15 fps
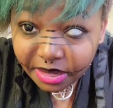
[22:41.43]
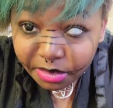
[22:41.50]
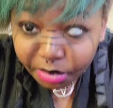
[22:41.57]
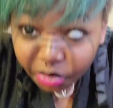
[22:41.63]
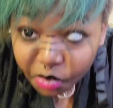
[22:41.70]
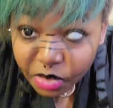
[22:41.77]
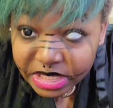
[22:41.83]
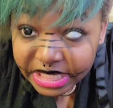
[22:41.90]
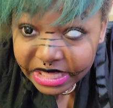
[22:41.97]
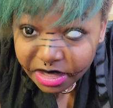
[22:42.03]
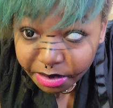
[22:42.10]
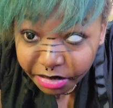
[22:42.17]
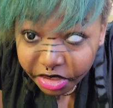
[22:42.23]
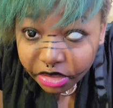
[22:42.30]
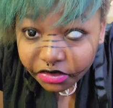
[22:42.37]
I was in
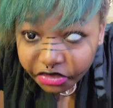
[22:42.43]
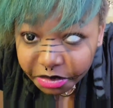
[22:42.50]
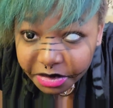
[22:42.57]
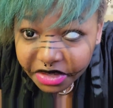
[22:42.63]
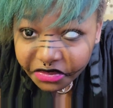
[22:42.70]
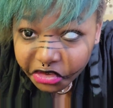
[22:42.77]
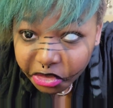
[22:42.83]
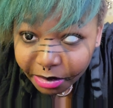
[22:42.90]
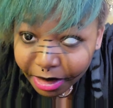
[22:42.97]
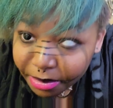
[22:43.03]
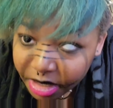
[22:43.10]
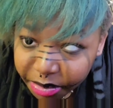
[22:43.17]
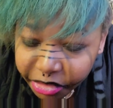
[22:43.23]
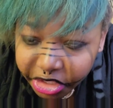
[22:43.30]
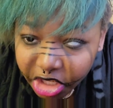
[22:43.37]
the middle of filming a video. My
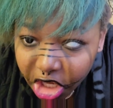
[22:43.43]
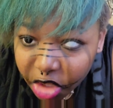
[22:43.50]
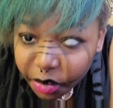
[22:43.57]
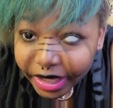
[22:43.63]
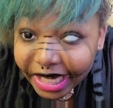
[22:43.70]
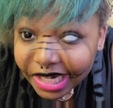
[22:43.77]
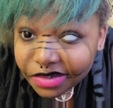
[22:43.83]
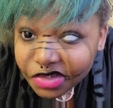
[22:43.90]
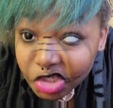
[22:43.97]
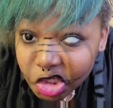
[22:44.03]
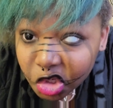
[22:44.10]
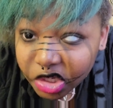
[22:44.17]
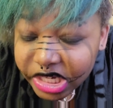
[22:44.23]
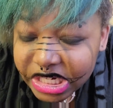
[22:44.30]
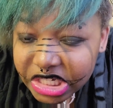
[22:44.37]
memory card ran out of
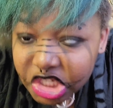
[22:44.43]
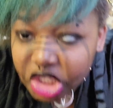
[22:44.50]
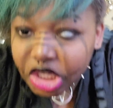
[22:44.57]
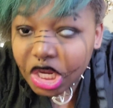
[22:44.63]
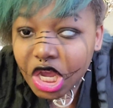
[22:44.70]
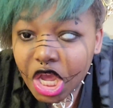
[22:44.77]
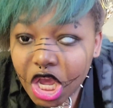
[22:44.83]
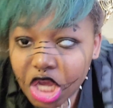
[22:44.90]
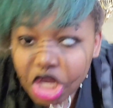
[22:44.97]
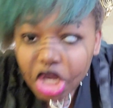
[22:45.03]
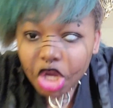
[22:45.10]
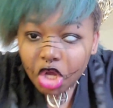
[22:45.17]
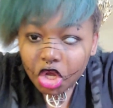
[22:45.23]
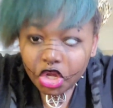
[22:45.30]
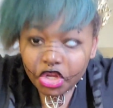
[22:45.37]
storage.
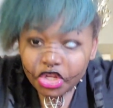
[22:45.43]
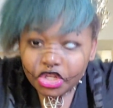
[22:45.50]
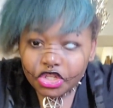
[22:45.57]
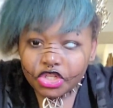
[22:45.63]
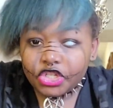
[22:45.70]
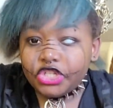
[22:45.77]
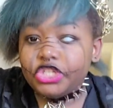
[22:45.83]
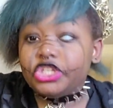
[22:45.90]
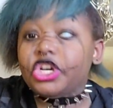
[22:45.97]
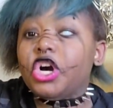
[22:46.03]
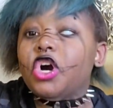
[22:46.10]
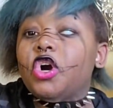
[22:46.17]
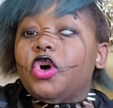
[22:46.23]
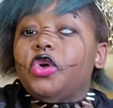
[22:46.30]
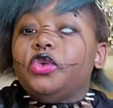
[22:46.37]

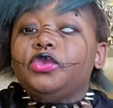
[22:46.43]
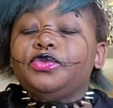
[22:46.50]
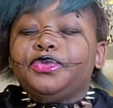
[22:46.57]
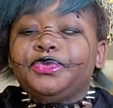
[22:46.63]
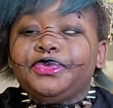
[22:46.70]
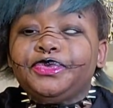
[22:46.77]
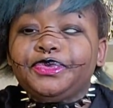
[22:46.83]
So...